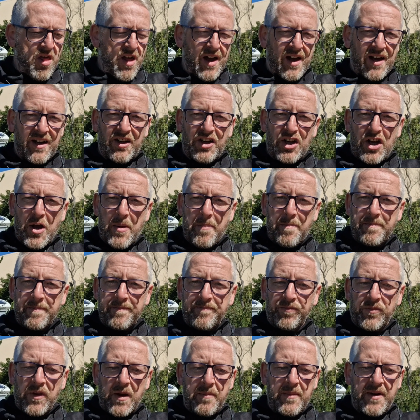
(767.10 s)
And
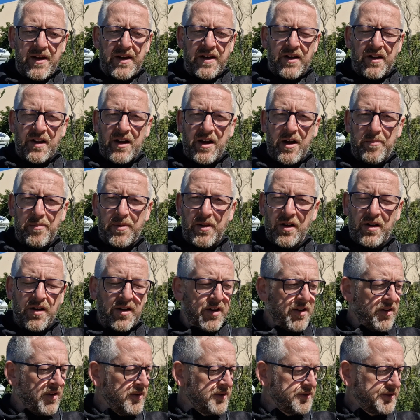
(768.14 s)
me and a couple of the
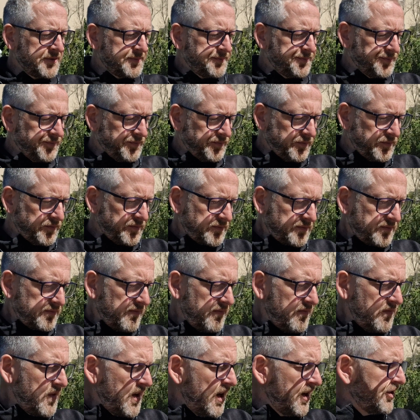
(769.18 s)
guys
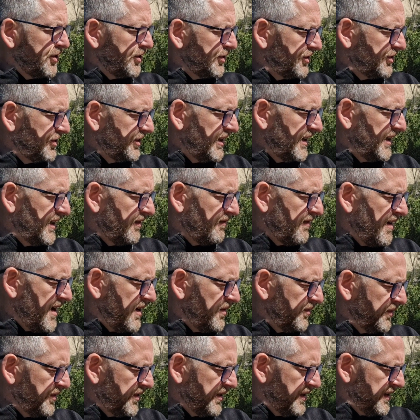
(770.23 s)
are just sitting
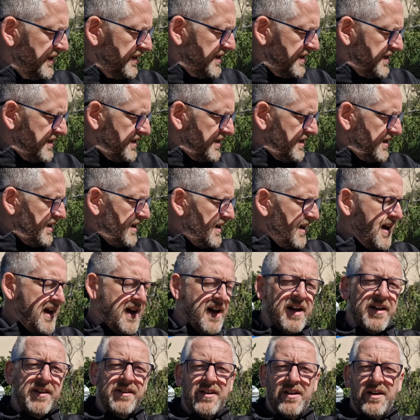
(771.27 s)
around
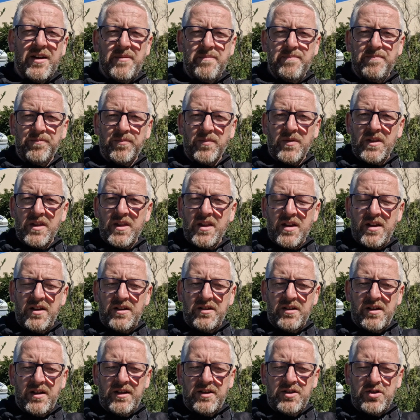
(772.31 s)
and
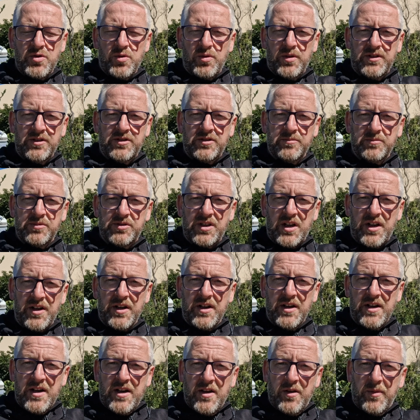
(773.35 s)
enjoying some sun.
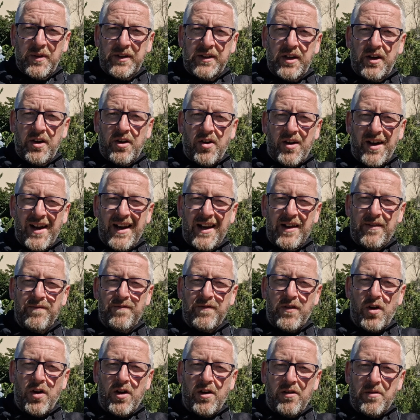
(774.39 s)
We did our hill
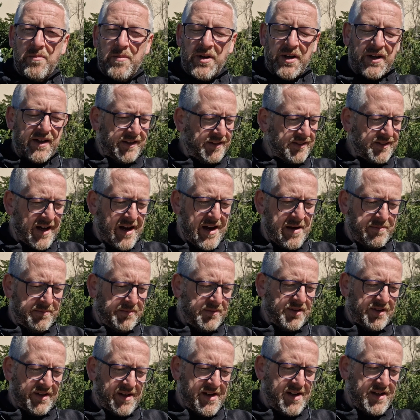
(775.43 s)
environment exam
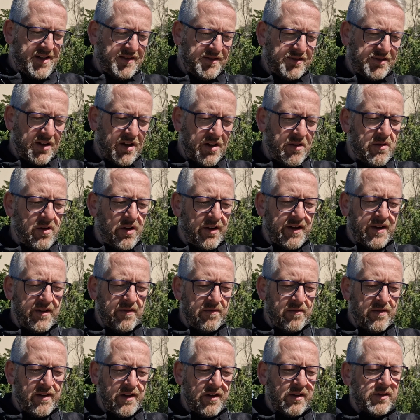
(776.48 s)
today, so I didn't
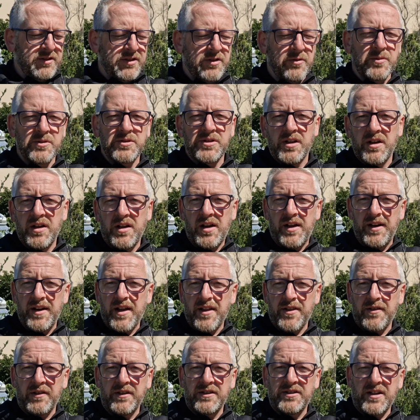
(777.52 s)
realise there was
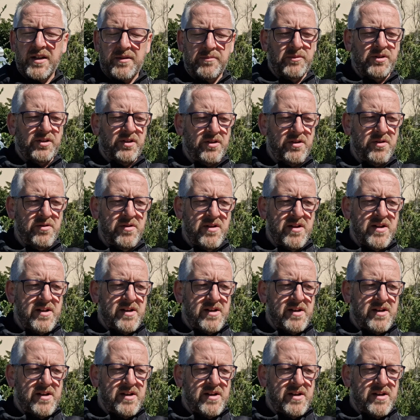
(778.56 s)
another exam to do.